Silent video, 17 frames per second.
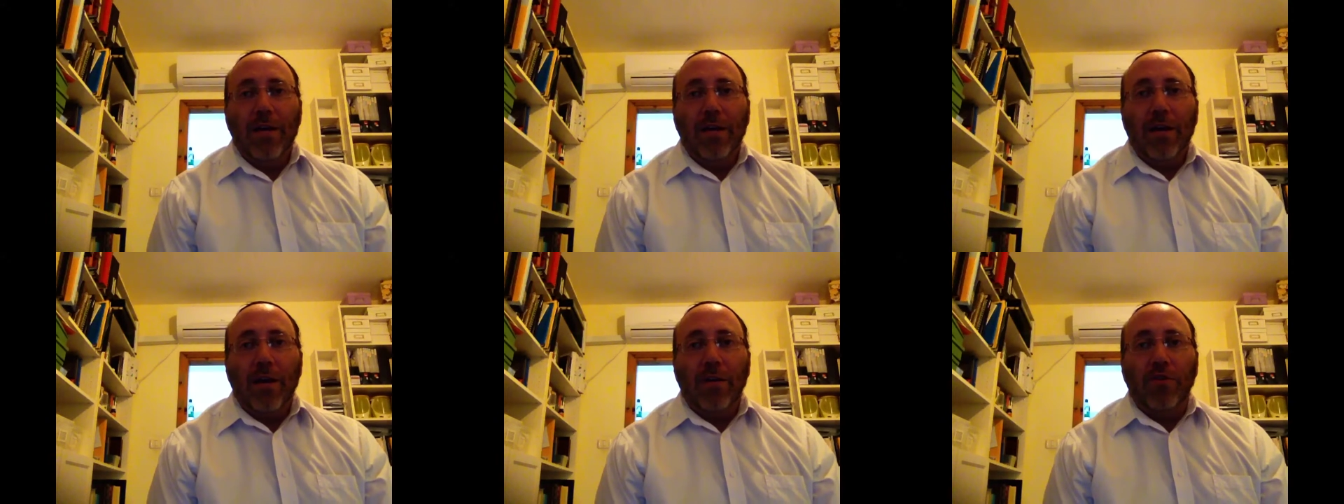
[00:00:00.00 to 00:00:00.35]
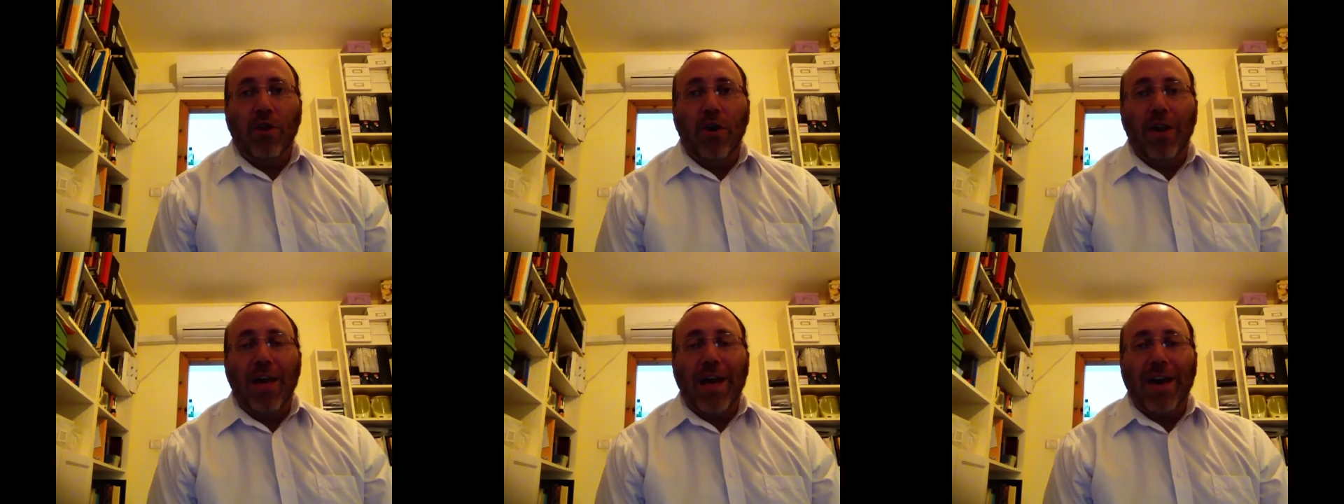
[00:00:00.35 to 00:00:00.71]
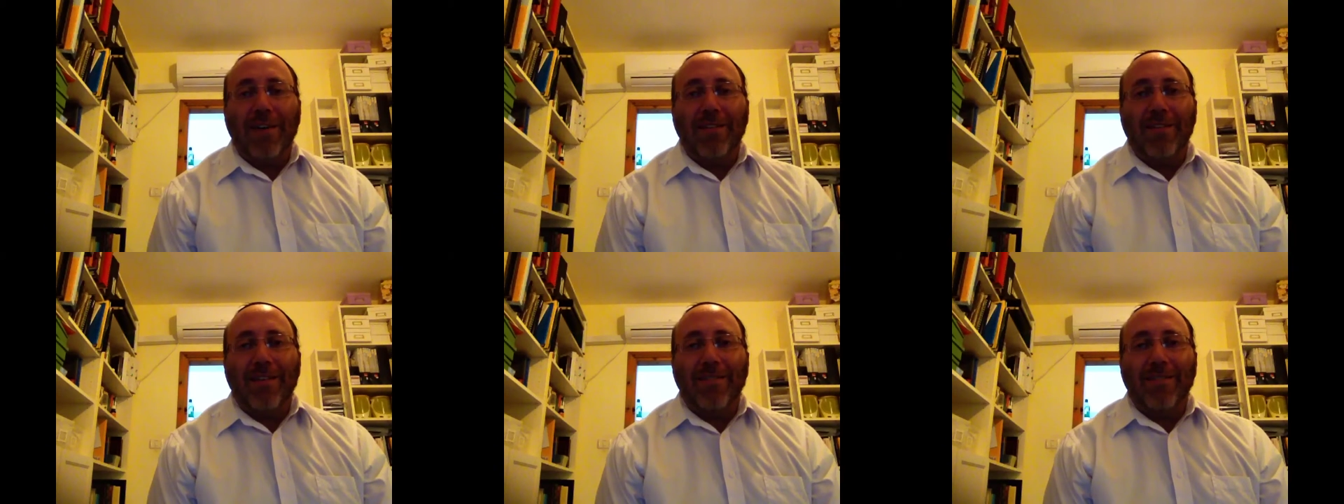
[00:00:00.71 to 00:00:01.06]

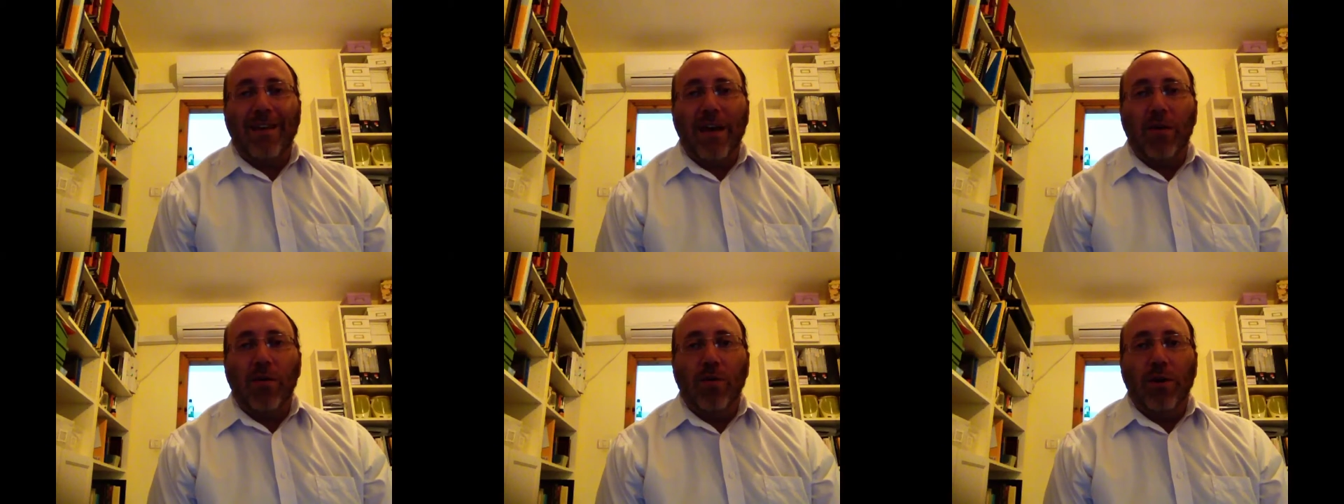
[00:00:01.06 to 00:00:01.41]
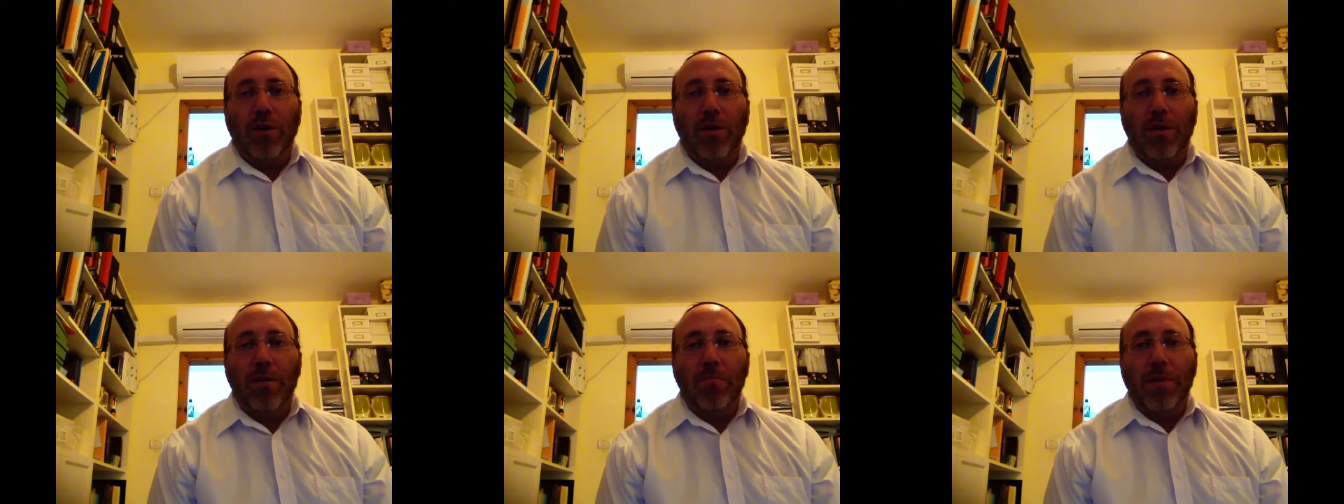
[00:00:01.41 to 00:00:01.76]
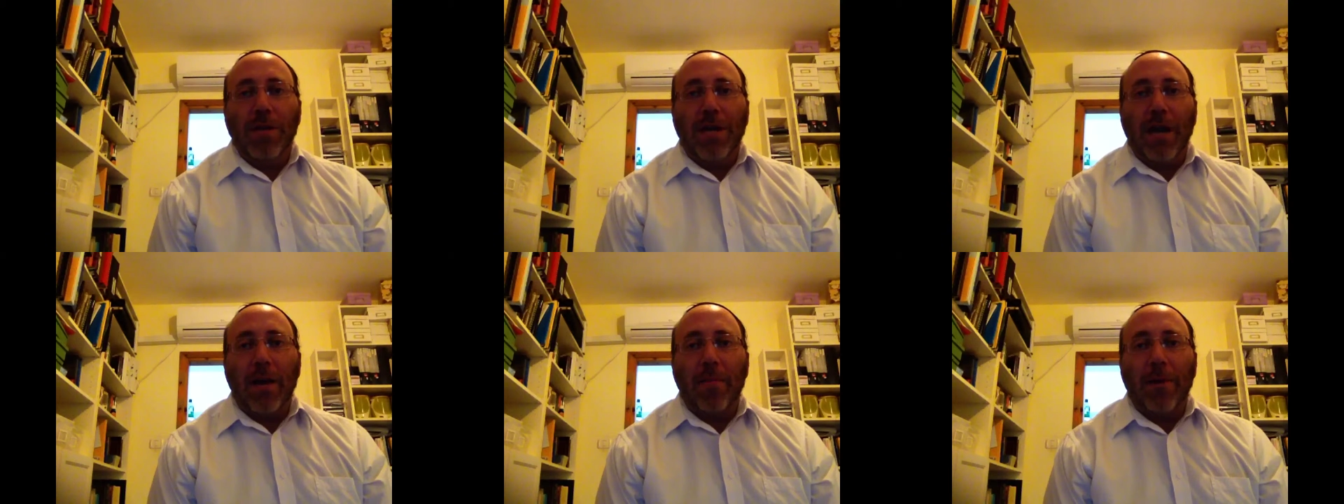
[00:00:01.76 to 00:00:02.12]
hachnasat orchim
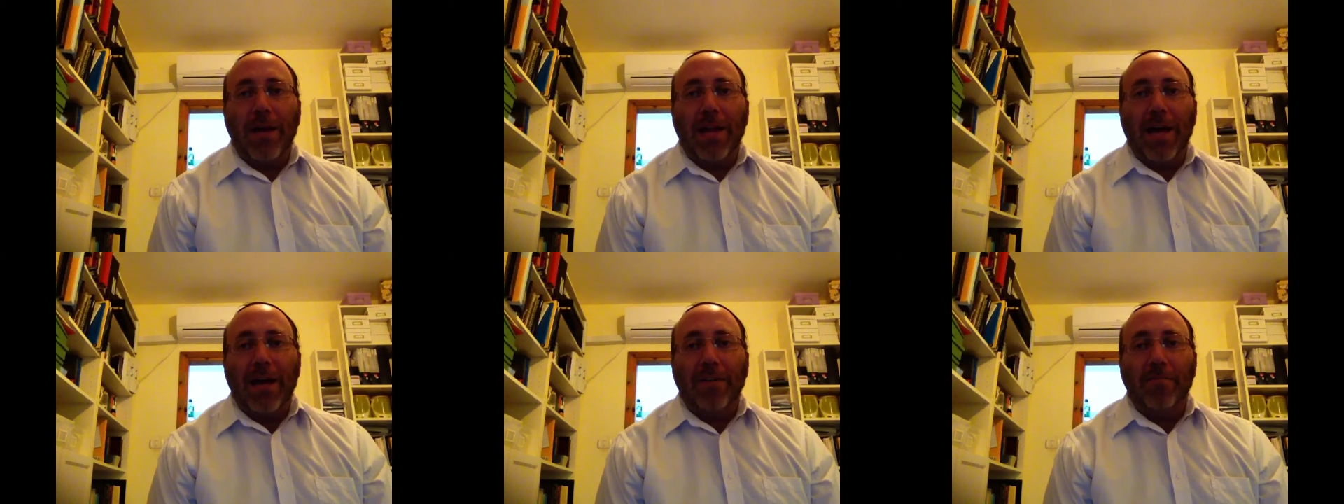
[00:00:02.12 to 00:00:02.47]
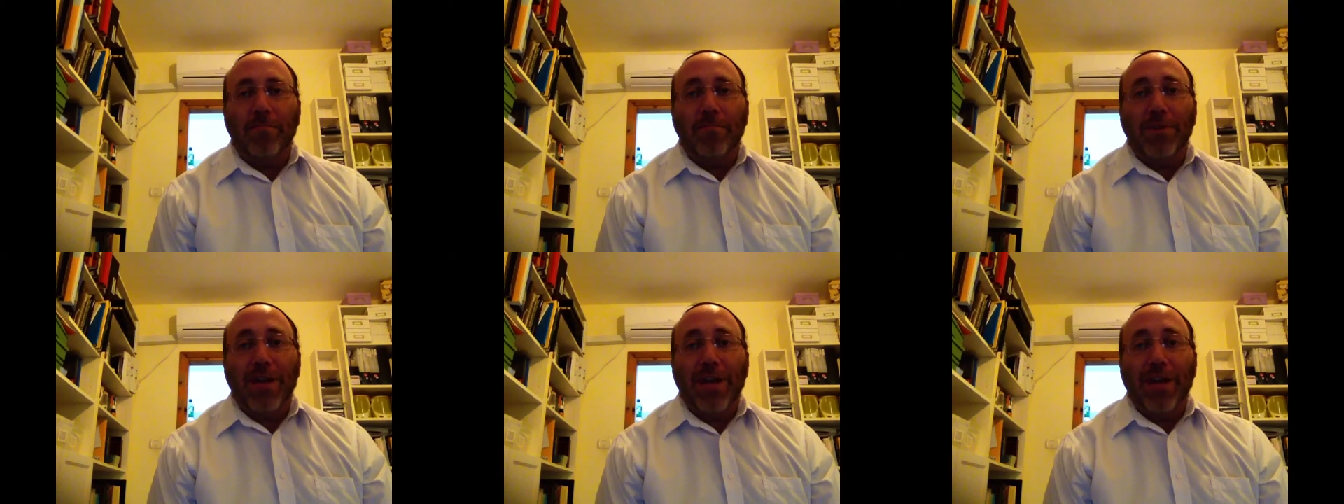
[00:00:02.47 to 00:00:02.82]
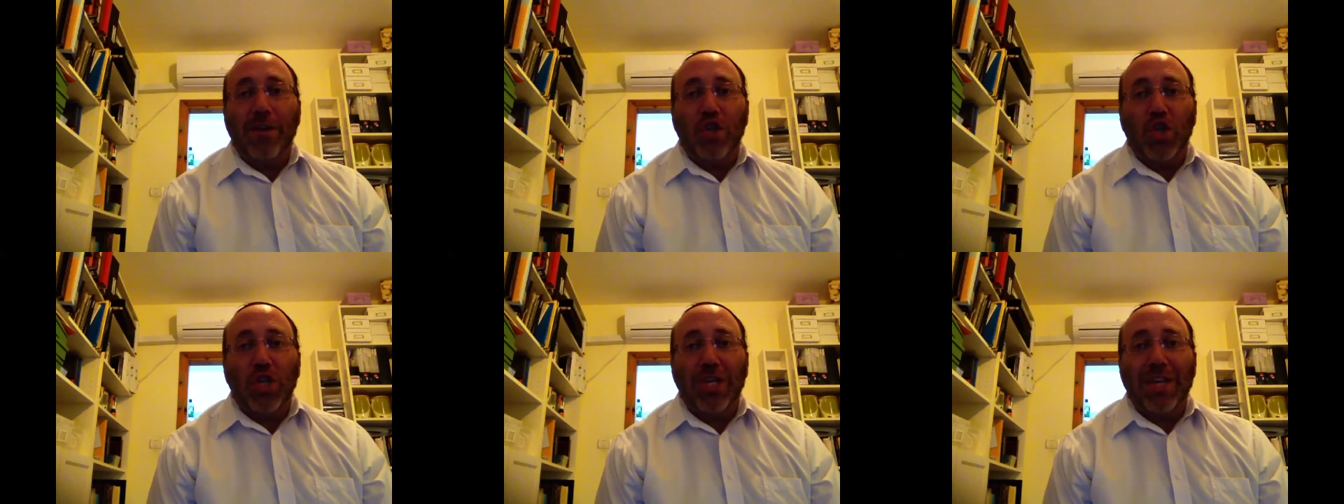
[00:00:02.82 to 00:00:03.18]
mikabalat pnei
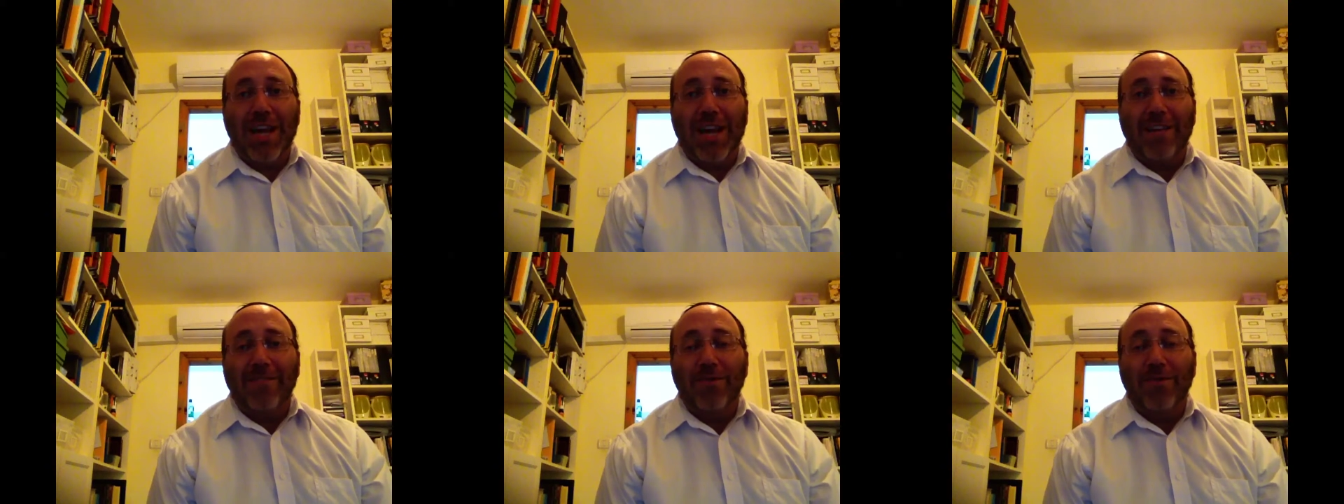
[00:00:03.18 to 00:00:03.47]
hashchina.